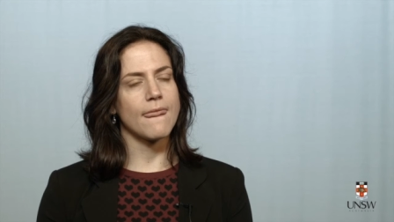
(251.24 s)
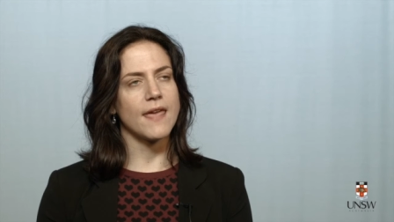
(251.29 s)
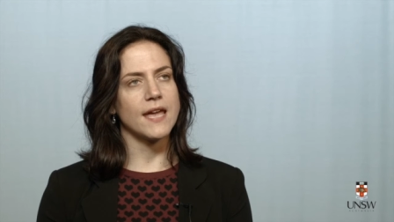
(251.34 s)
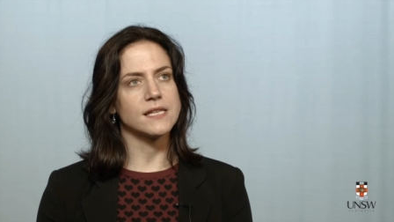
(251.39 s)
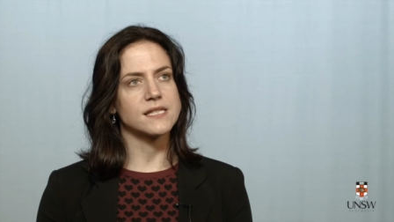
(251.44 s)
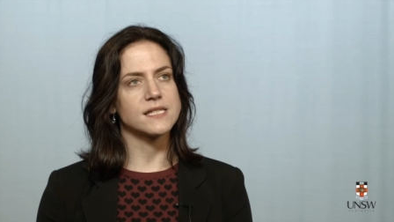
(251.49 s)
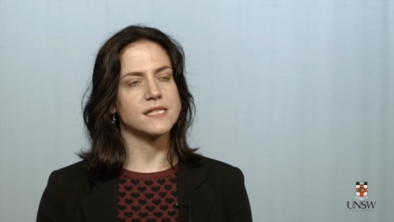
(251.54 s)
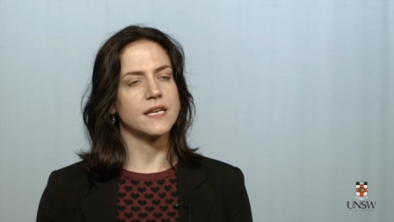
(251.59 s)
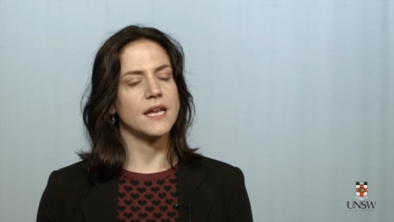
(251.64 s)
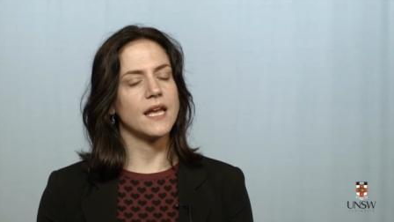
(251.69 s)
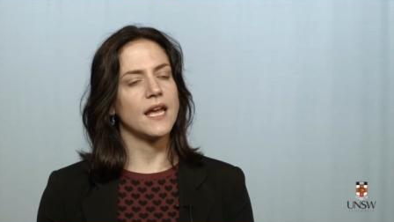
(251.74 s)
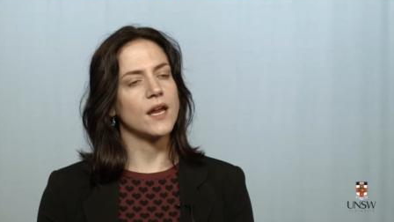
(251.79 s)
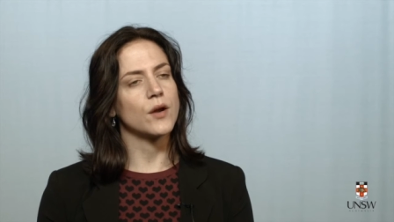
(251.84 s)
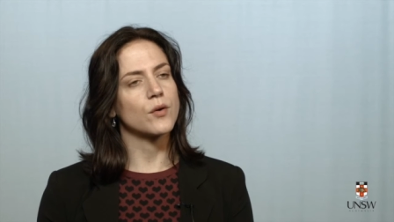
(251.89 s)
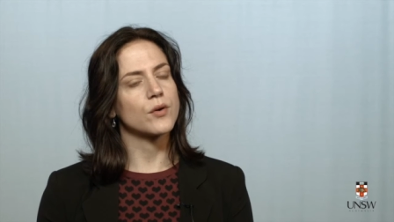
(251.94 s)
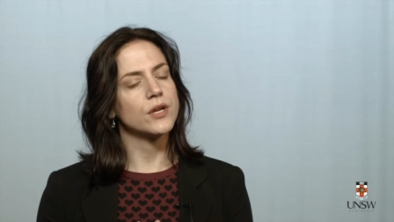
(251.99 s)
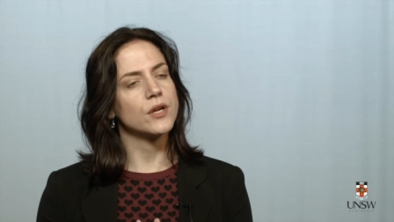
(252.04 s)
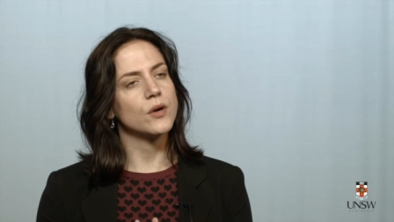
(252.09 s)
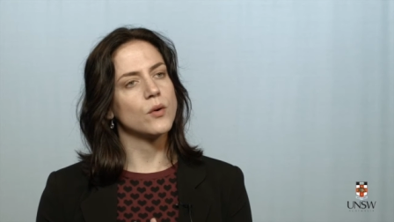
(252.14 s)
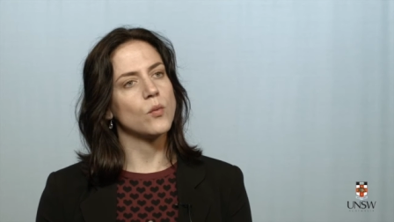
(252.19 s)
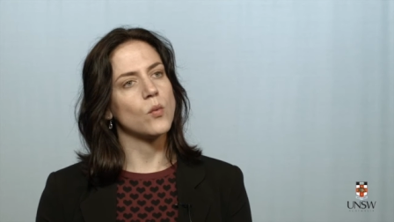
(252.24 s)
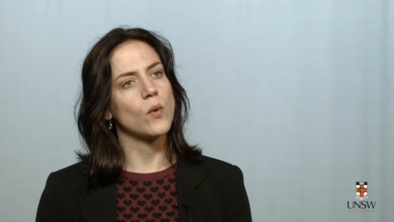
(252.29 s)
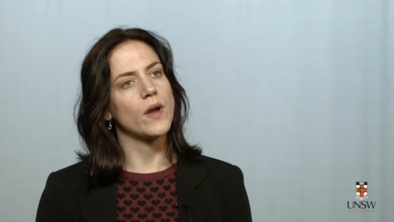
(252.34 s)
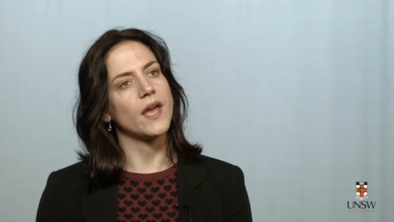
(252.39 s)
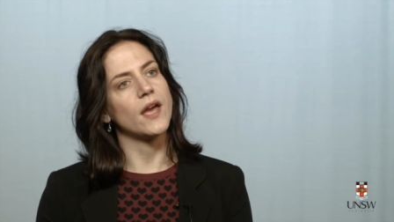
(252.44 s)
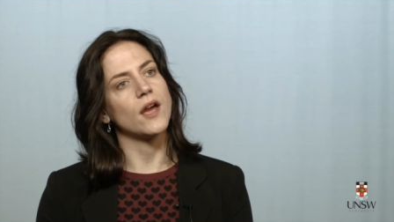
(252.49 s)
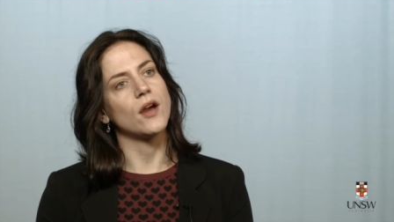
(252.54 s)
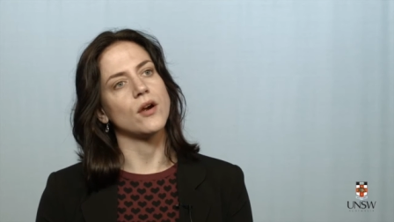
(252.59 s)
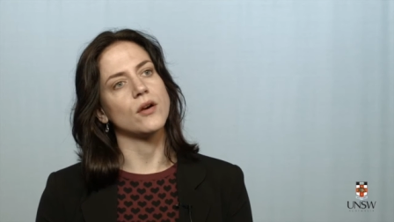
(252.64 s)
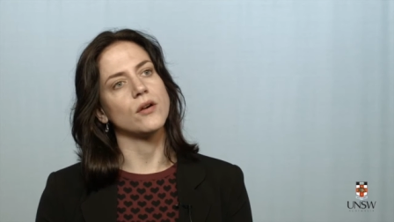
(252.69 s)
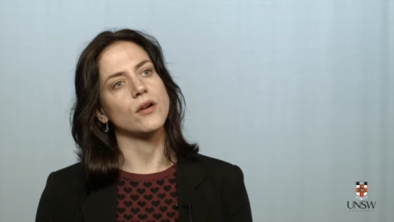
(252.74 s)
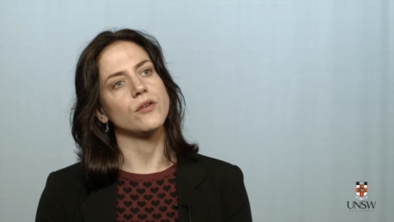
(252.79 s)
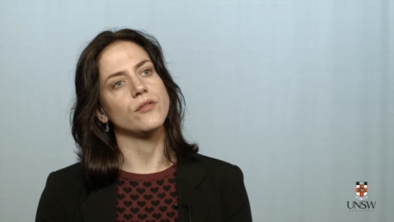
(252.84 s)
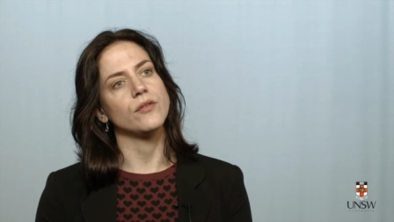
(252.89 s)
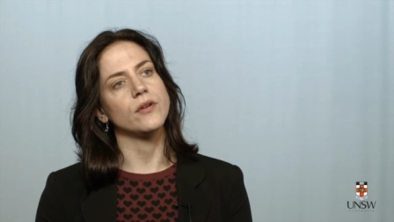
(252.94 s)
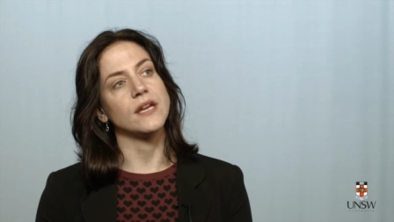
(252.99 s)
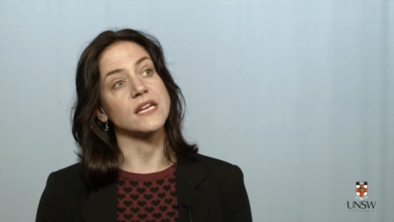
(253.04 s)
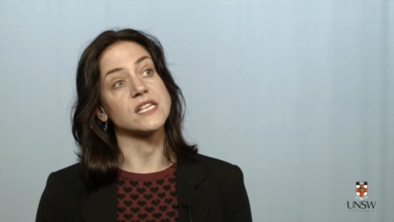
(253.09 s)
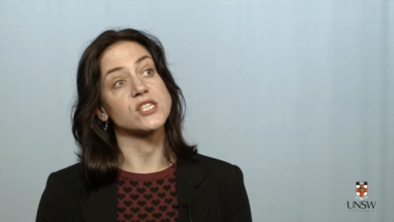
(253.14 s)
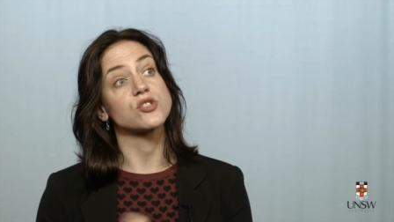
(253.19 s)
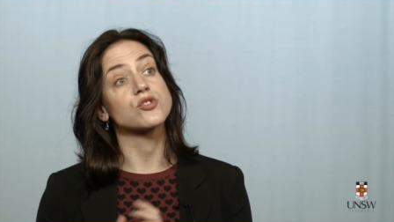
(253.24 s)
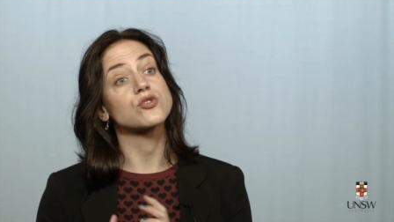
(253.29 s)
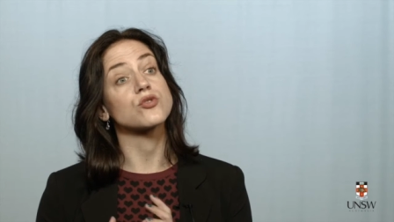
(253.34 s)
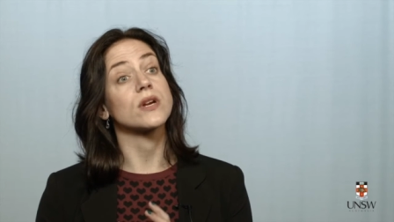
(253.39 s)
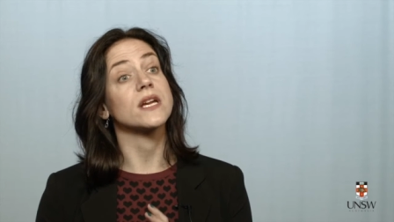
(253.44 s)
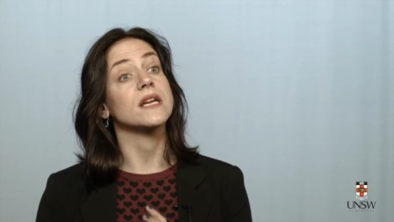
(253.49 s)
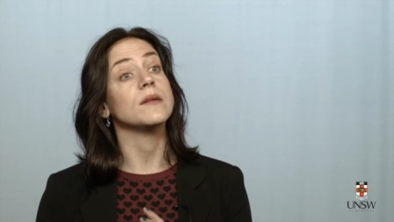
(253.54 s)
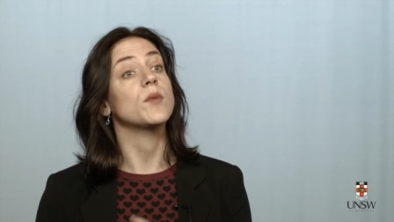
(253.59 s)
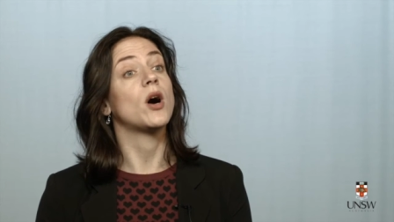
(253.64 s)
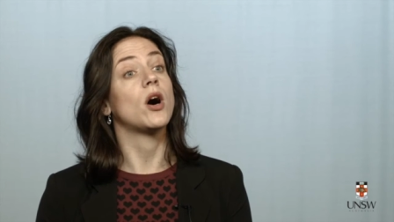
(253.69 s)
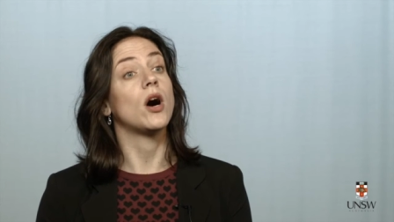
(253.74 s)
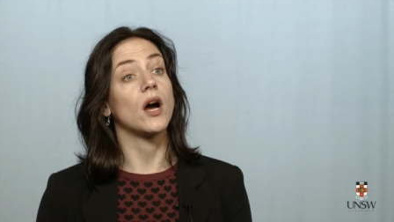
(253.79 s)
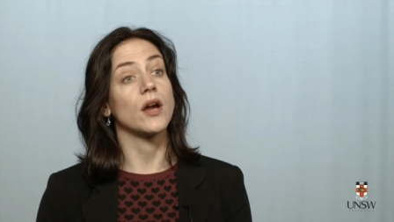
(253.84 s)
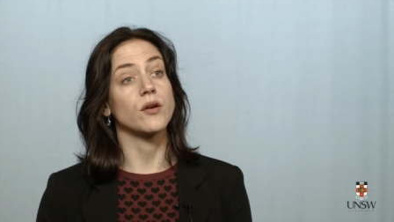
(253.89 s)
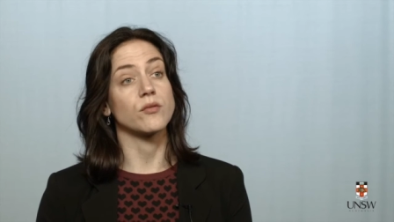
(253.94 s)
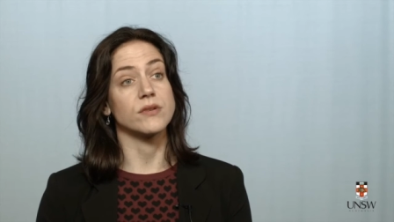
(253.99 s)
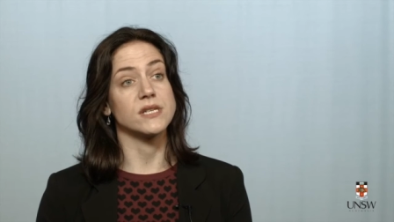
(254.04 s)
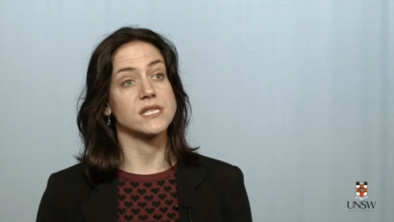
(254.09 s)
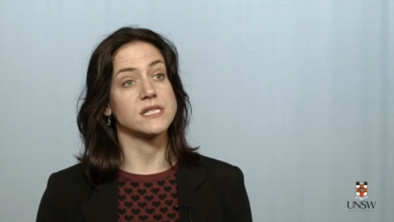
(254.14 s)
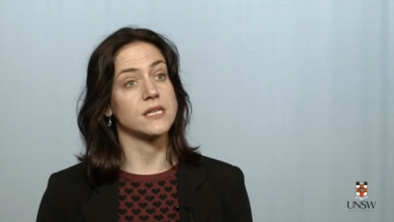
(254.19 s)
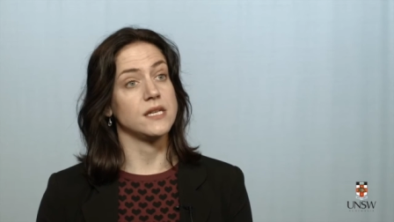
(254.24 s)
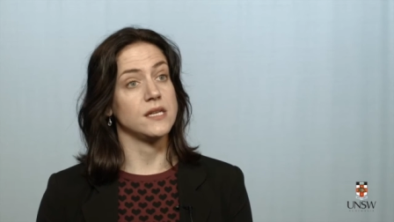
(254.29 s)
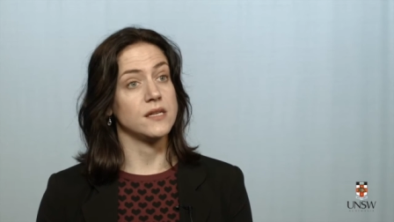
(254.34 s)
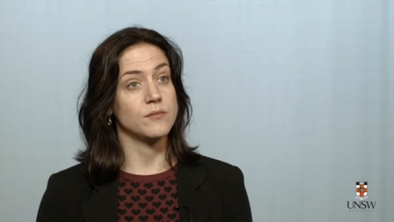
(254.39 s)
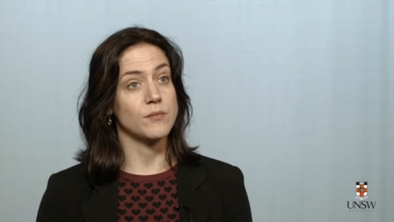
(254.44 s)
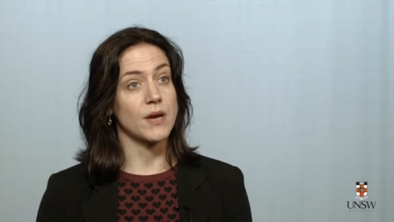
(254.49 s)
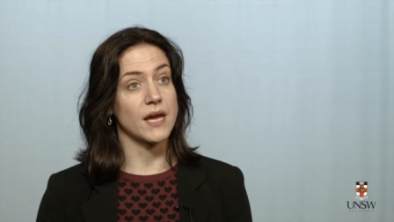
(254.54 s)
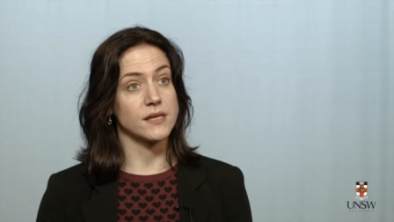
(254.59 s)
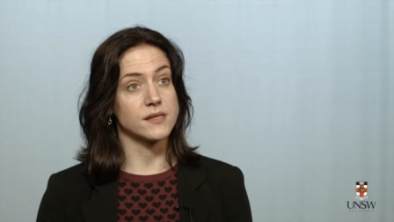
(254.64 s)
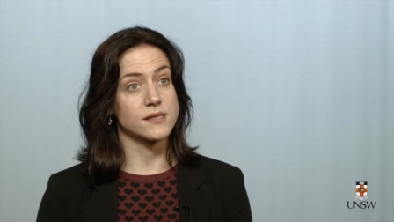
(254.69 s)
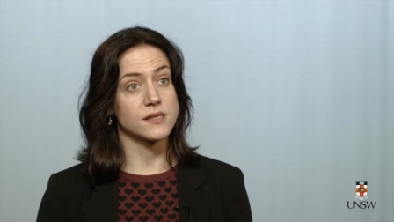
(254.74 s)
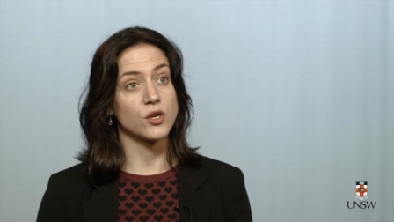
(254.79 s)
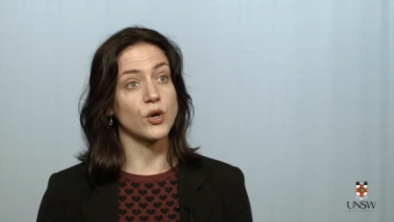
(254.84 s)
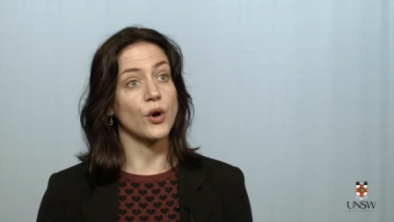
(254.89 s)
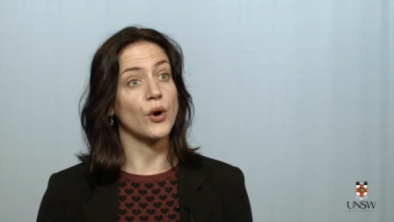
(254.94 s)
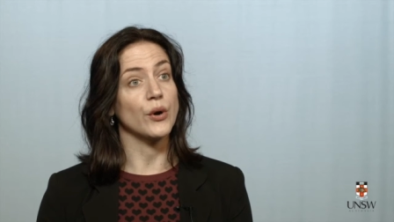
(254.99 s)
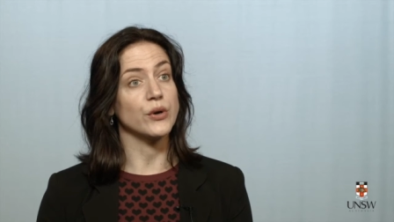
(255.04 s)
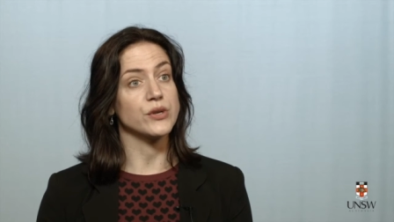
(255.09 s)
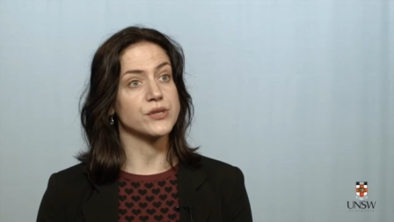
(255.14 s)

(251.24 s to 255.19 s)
it's an area where extreme high risk inmates go.